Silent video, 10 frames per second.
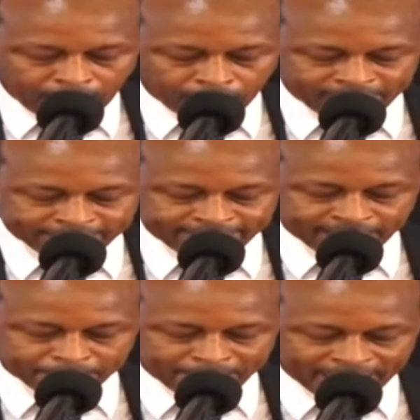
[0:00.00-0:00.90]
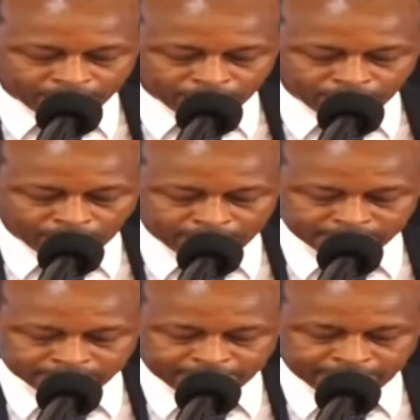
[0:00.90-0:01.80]
When I think back of the
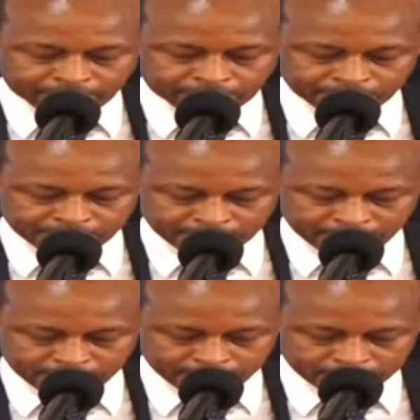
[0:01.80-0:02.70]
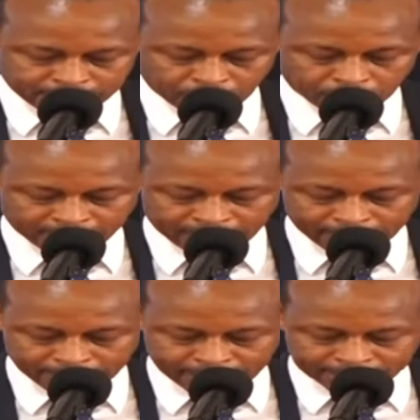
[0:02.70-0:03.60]
words of Kenny Rogers, the song The
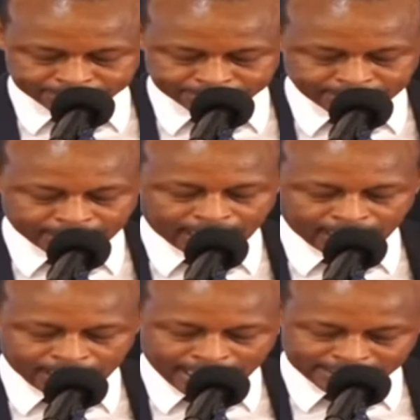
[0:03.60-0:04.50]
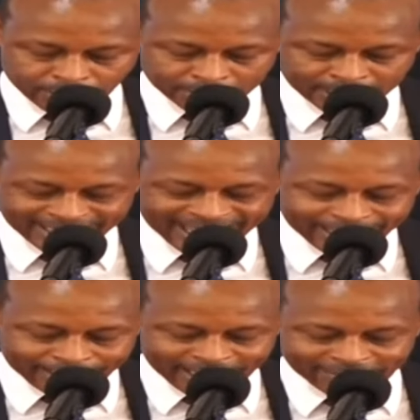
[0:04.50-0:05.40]
Gambler, a song that
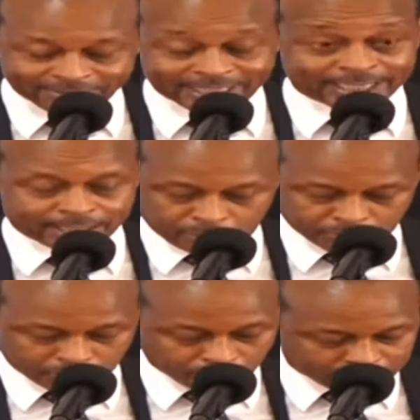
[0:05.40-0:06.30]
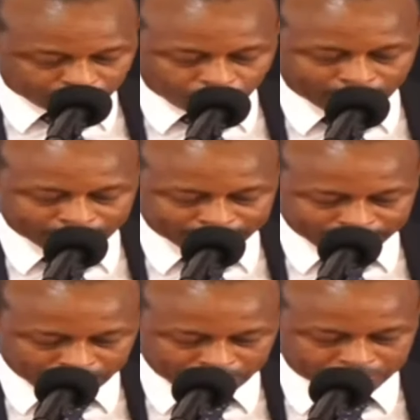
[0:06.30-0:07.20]
Dad loved, yet he was not
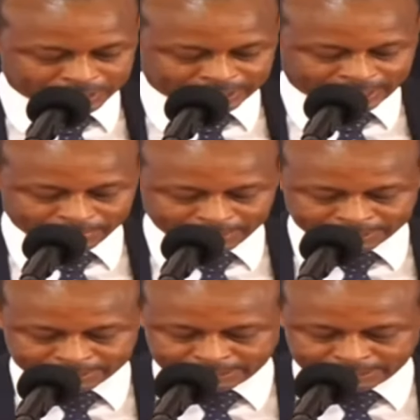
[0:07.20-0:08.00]
one, or he was not a gambler.